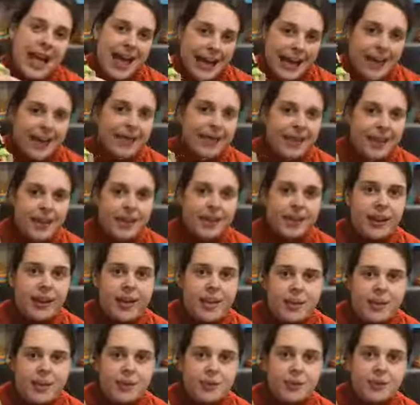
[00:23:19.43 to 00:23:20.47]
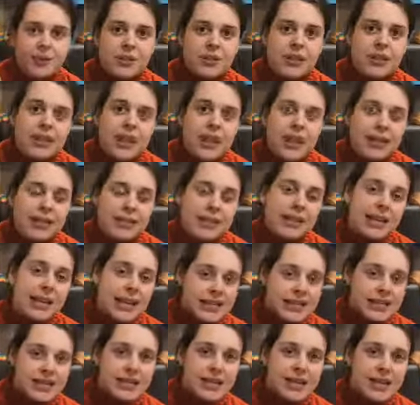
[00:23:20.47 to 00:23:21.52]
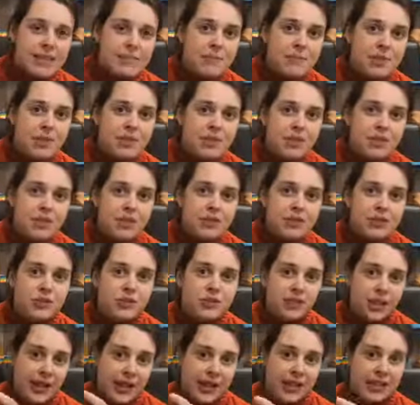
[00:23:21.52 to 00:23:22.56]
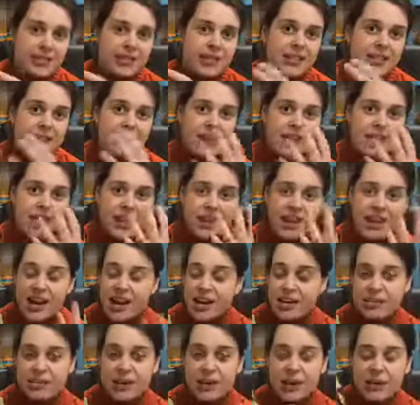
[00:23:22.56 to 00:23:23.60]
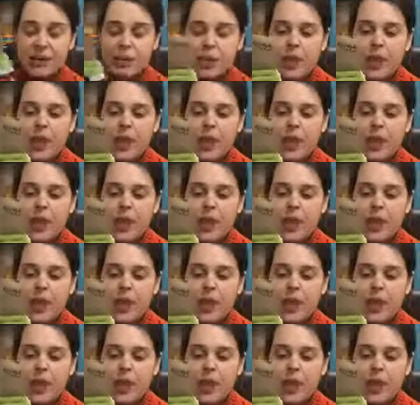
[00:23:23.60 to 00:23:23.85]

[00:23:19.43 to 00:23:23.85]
dry anything, it's going to last less time than if you dry it air dry.